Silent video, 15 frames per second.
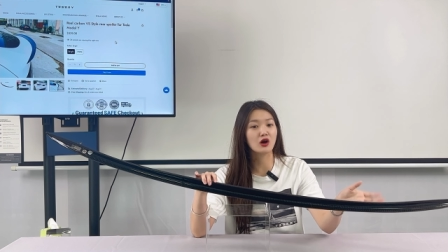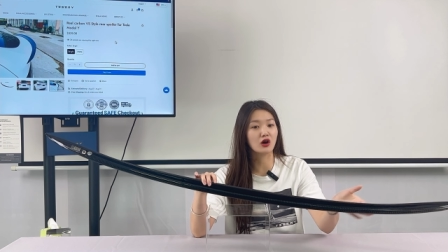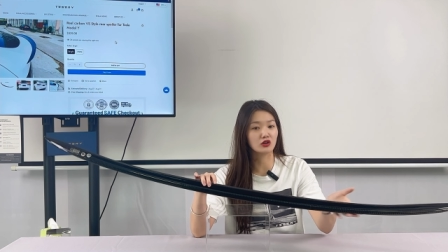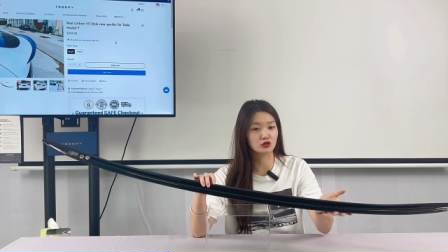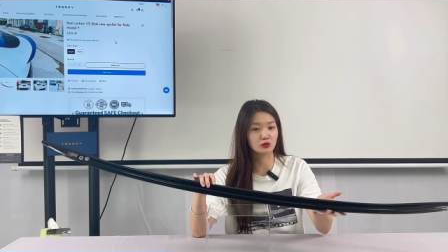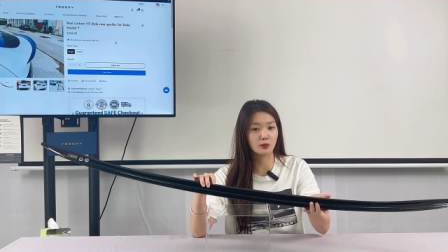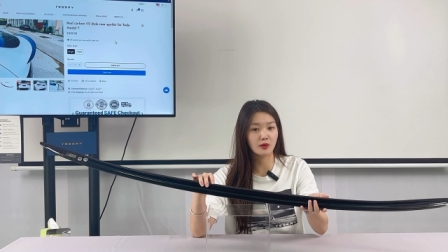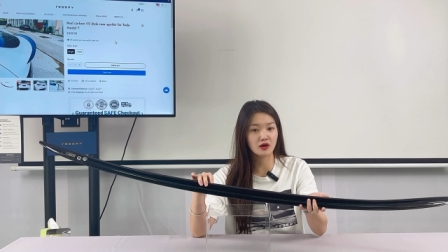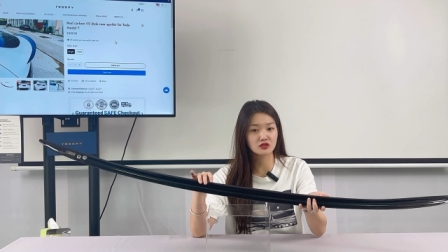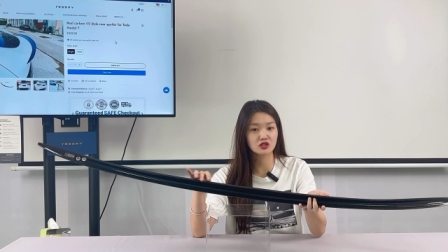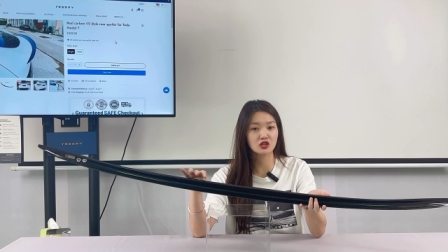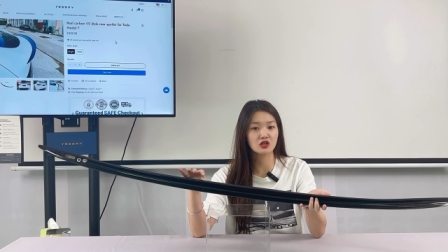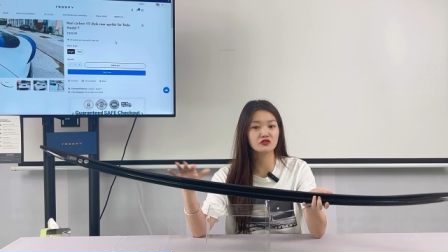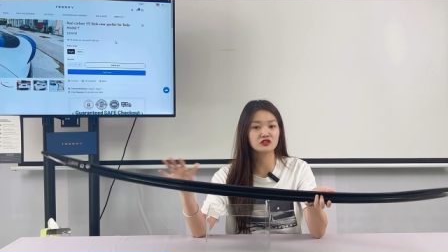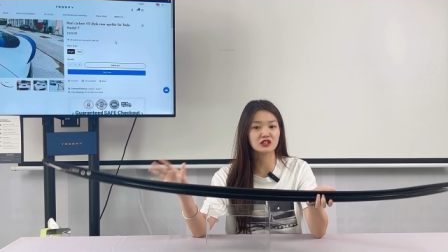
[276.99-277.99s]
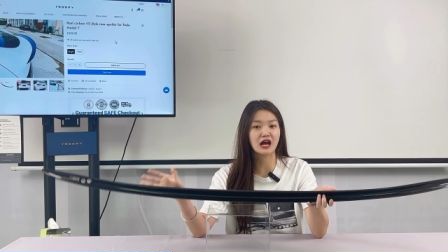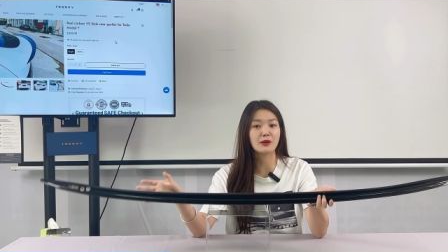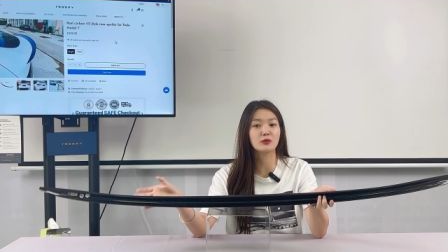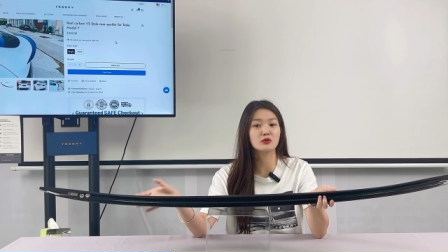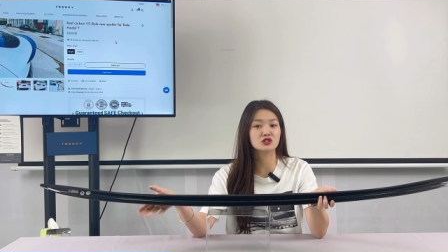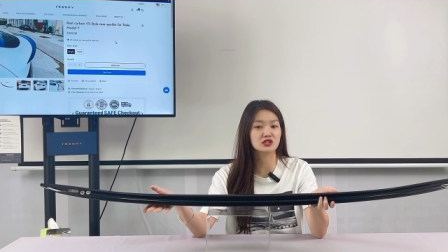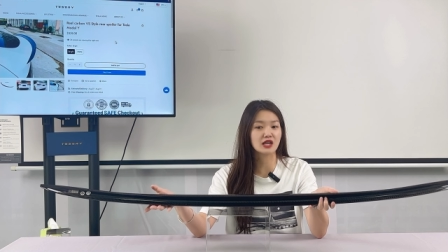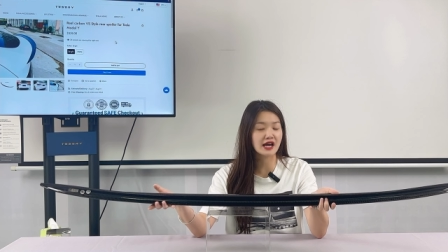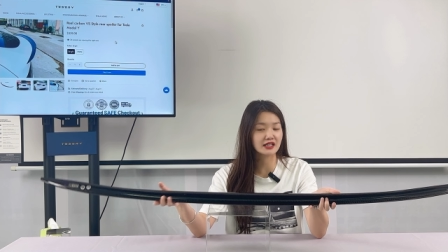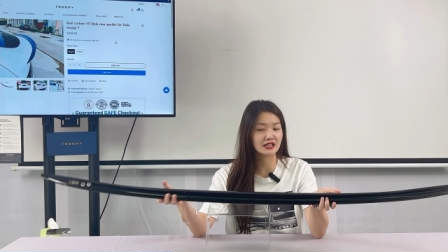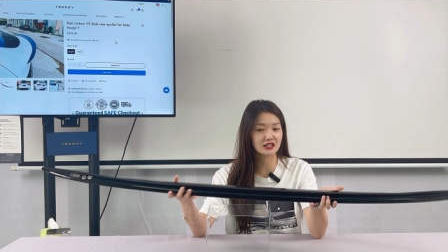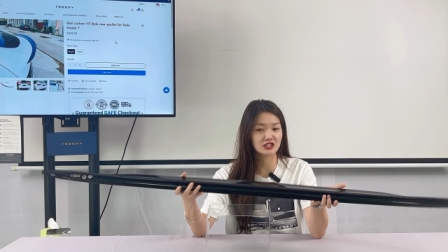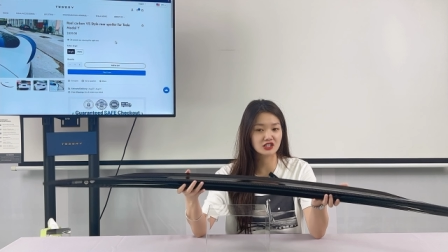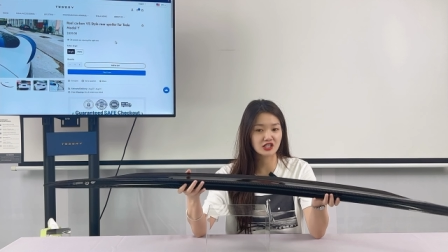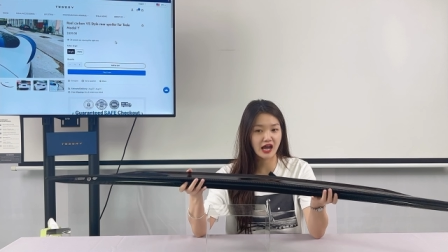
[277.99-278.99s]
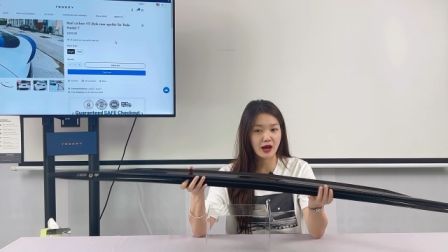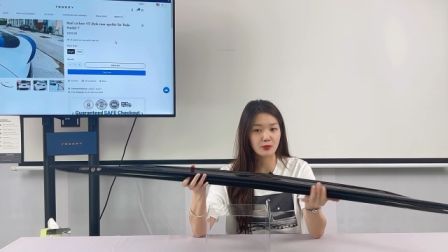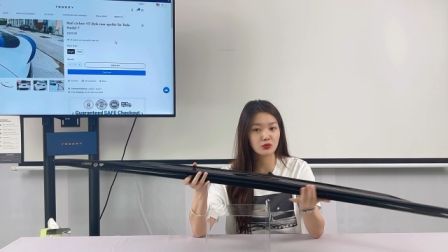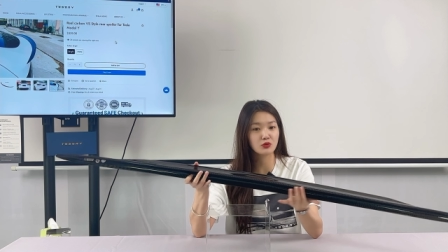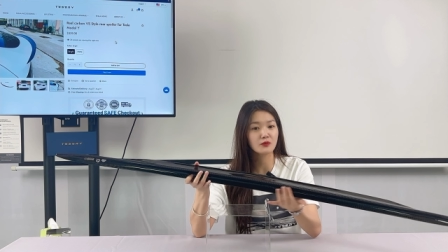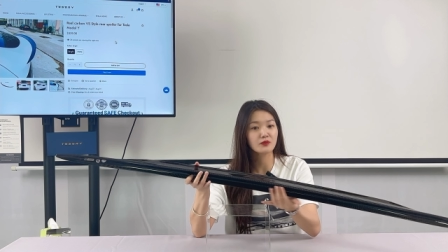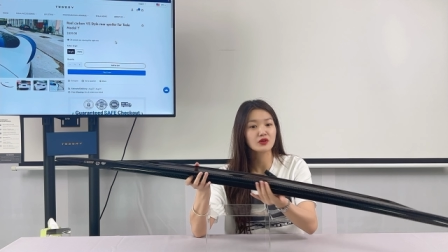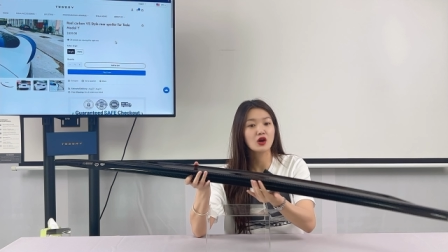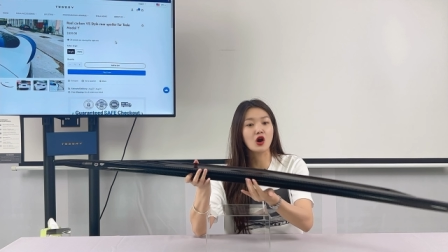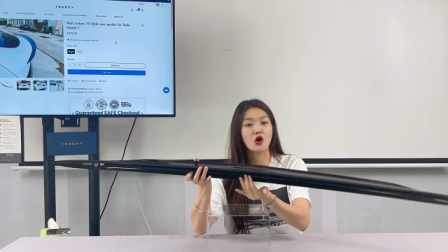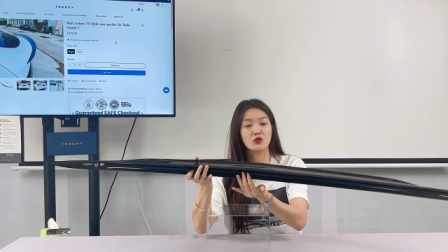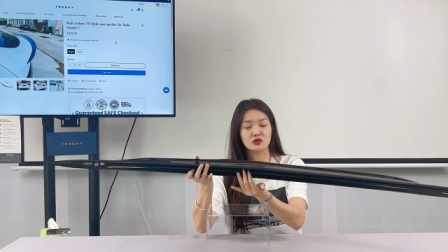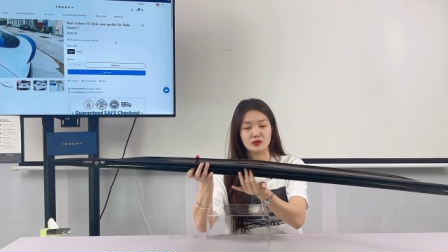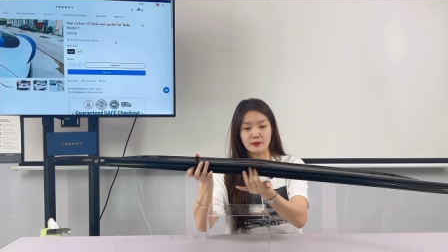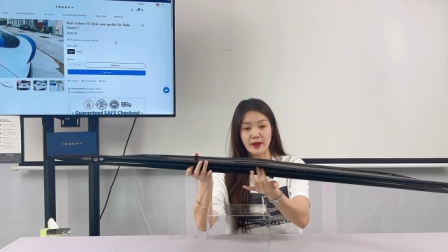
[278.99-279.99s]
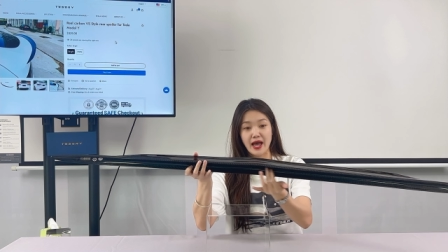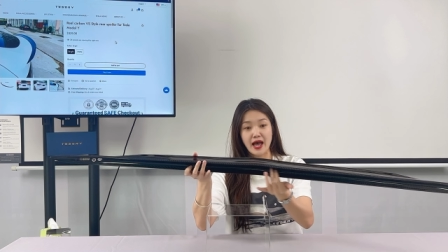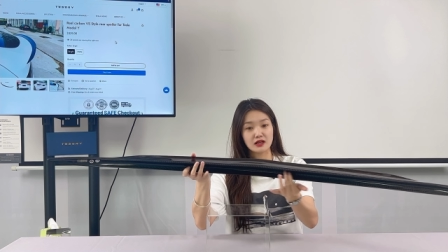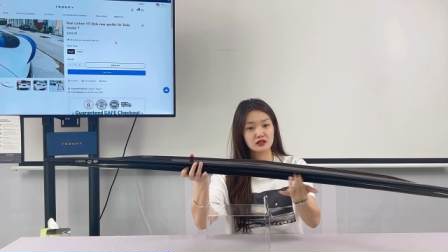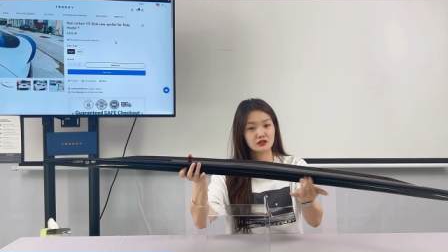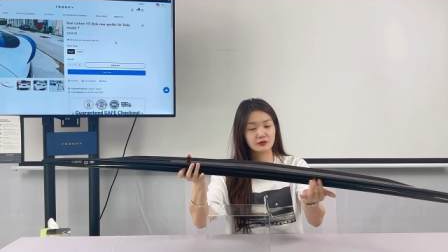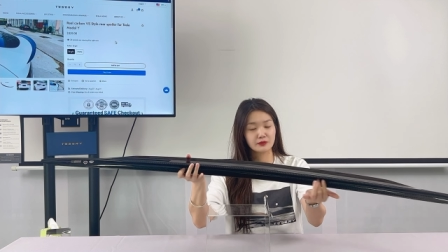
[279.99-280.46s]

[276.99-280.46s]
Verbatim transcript: automotive double-sided tape on the back.